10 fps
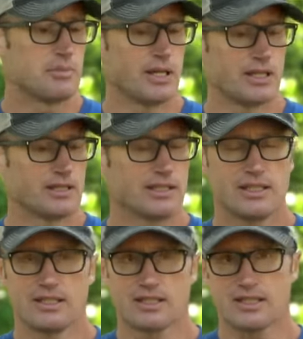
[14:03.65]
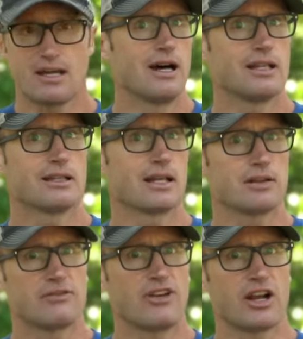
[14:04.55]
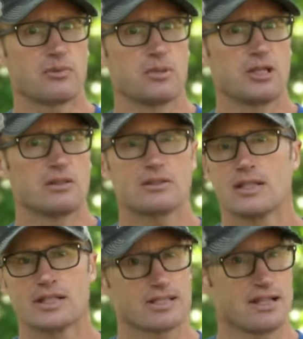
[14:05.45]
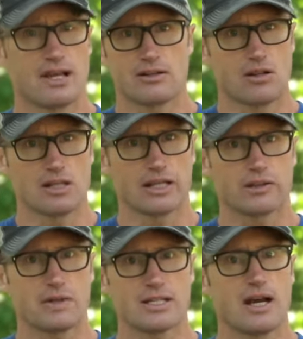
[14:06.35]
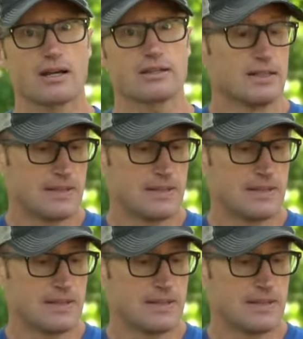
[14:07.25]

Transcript: but it is not like a fireball. It's not at all like a red dot.